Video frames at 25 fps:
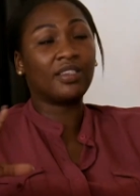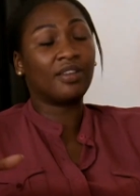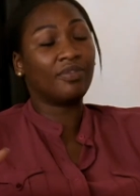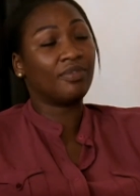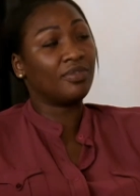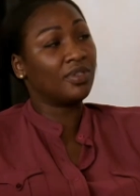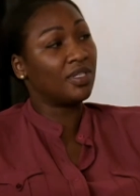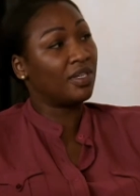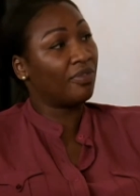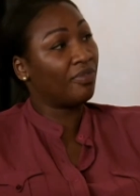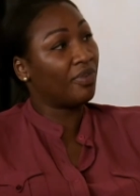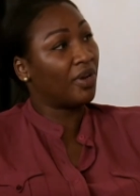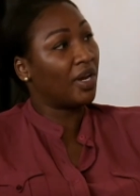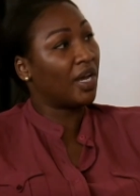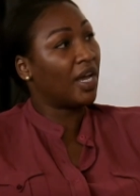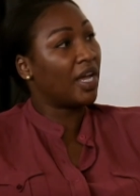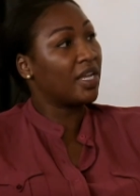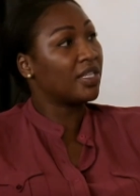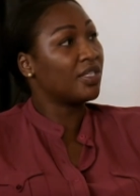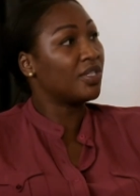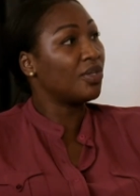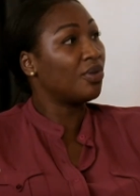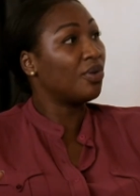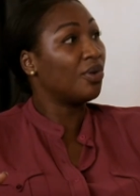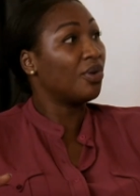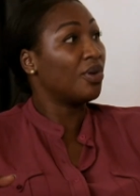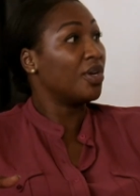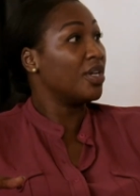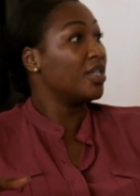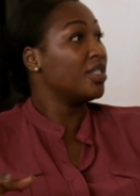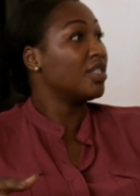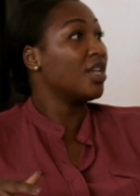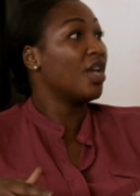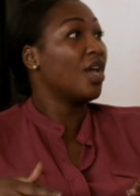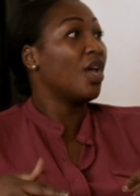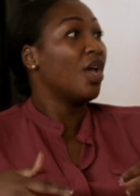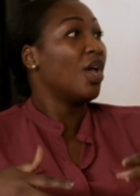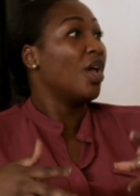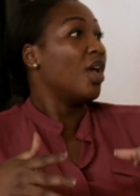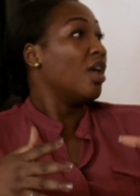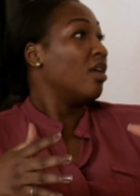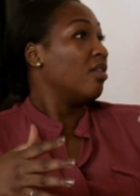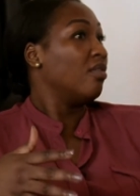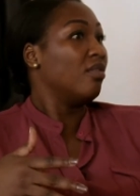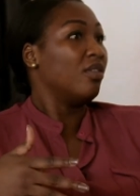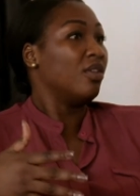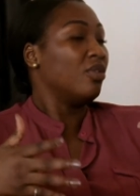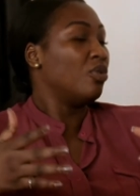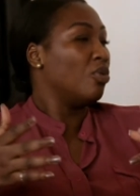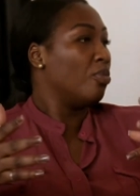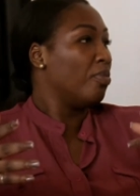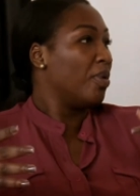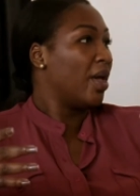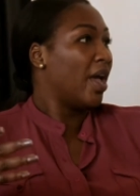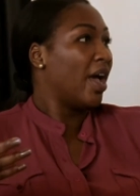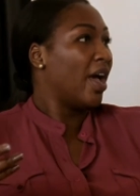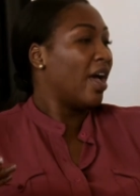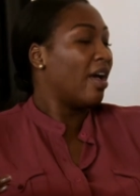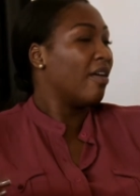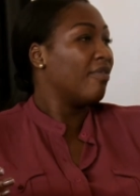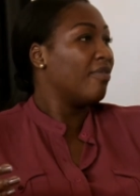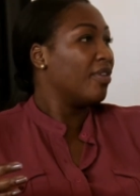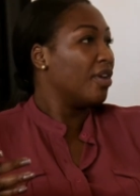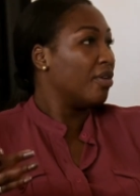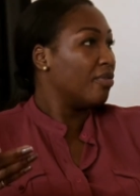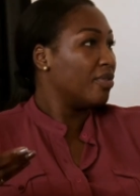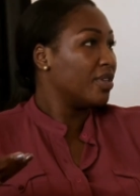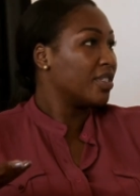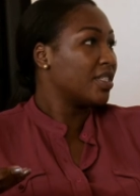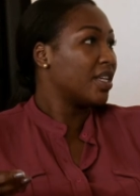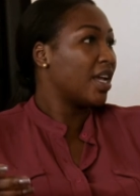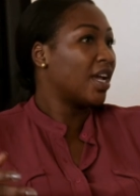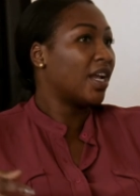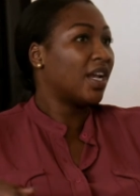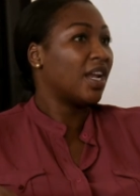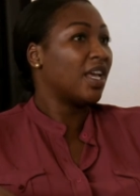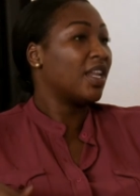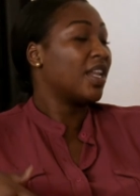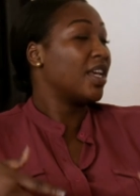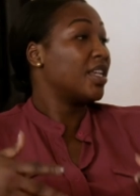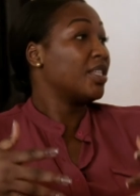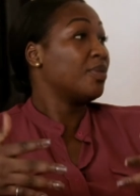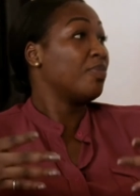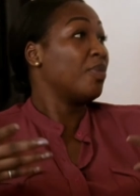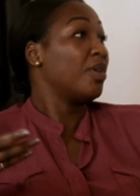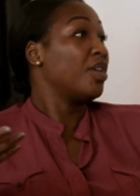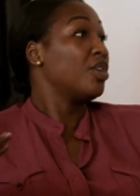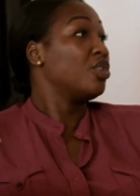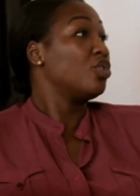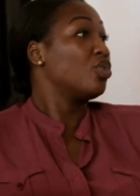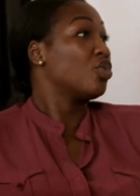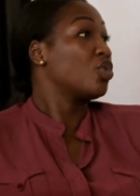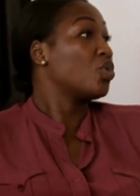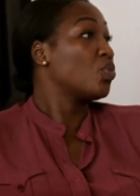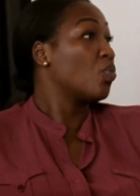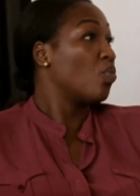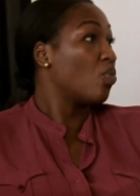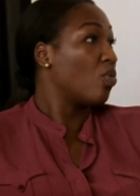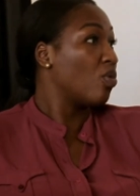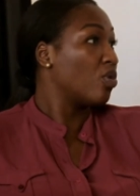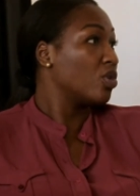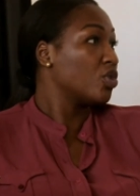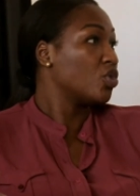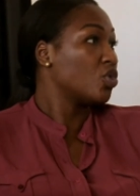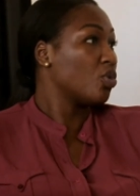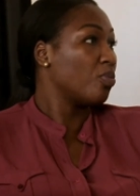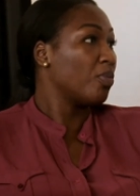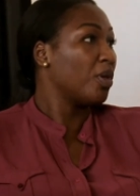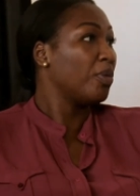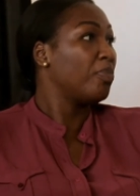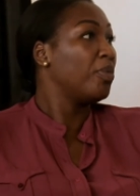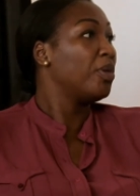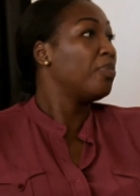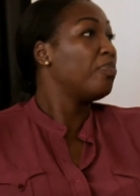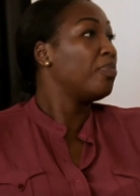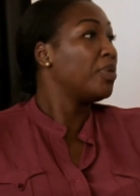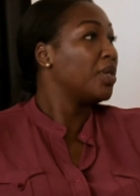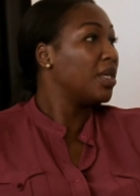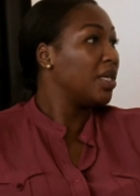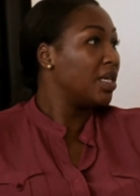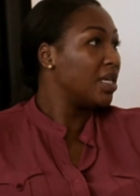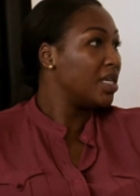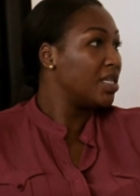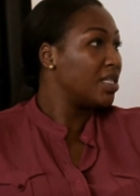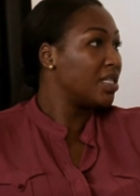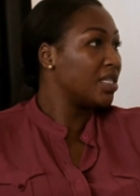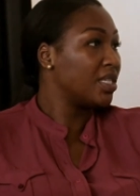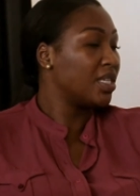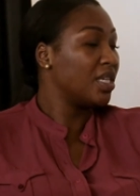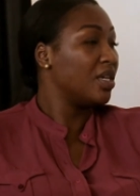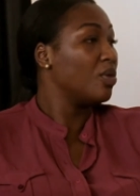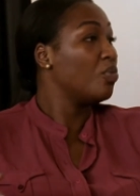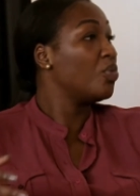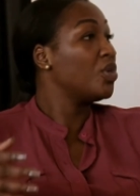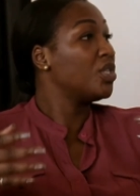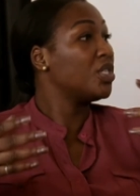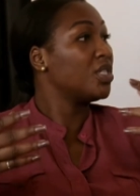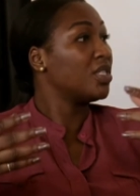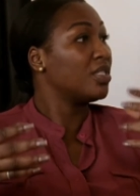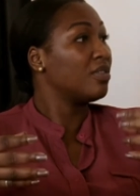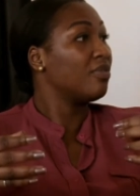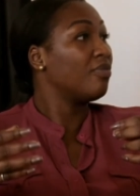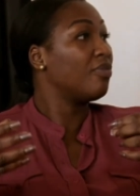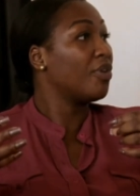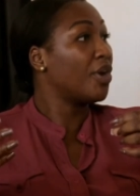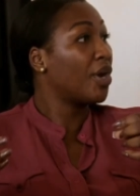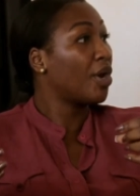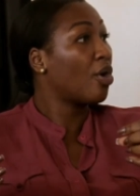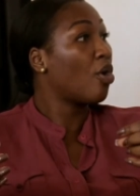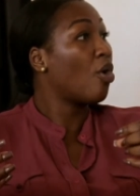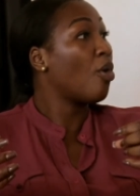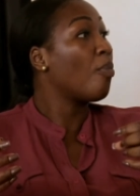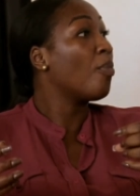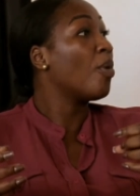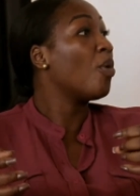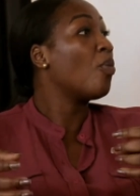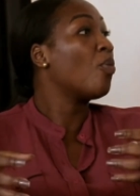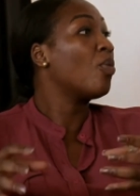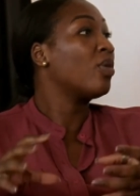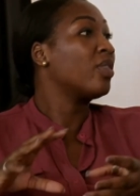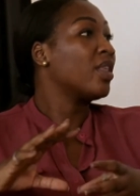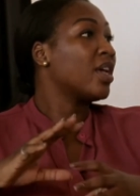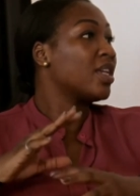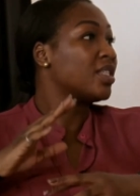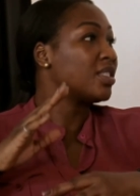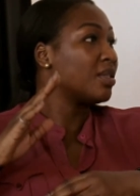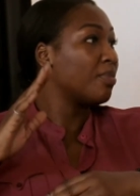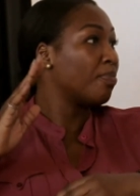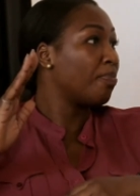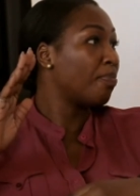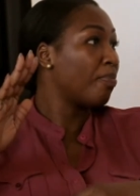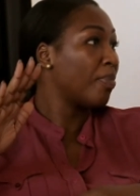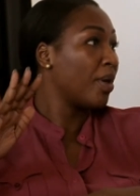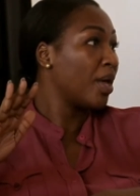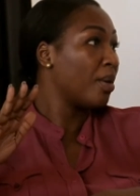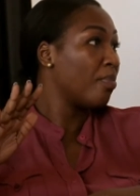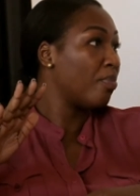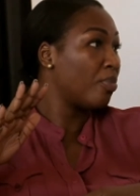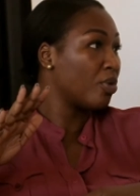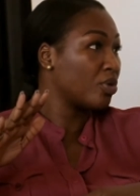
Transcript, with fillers: seven different categories you may have a recycler that is picking just one, so maybe PET, which is the very common one, that's the PET